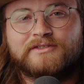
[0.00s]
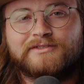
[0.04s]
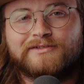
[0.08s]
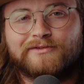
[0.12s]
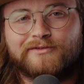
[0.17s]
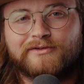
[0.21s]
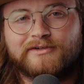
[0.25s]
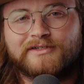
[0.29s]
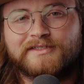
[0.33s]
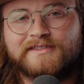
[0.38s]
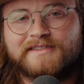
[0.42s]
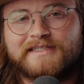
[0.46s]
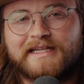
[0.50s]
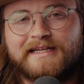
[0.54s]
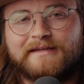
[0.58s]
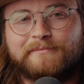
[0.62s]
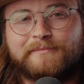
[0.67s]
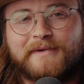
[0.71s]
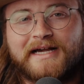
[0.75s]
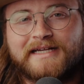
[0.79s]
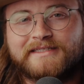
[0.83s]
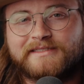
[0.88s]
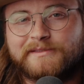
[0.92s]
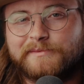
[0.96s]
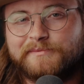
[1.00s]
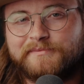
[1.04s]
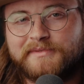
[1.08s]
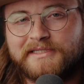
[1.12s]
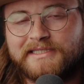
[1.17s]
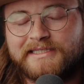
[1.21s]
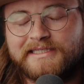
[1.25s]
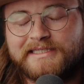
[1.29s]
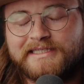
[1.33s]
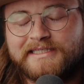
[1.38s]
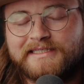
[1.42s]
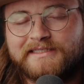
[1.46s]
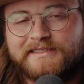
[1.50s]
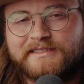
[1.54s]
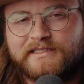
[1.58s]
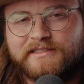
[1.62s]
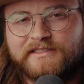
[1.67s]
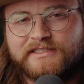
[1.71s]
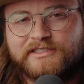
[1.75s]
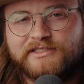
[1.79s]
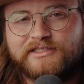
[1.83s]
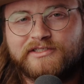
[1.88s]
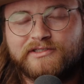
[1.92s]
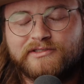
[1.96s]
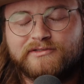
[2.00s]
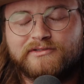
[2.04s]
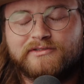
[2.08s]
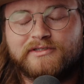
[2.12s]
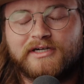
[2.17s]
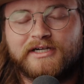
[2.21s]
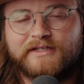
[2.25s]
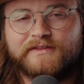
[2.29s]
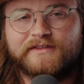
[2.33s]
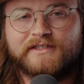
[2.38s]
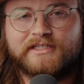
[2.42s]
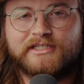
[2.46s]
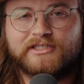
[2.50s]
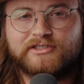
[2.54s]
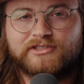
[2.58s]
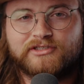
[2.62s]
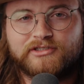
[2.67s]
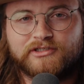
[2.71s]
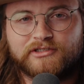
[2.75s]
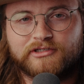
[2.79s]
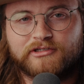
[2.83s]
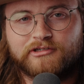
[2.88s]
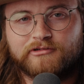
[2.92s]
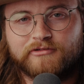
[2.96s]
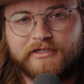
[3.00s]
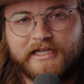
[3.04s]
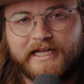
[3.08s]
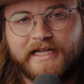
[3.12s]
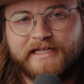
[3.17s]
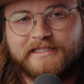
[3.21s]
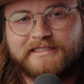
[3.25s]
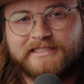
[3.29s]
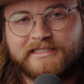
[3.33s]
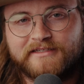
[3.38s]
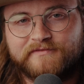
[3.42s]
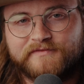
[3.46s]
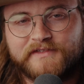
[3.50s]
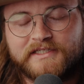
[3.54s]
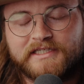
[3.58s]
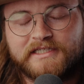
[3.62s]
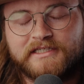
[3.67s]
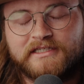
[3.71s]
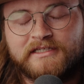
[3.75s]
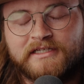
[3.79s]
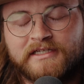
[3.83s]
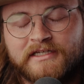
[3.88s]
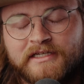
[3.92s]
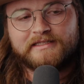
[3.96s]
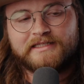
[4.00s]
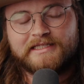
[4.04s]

doors and possibilities to unleash your creativity.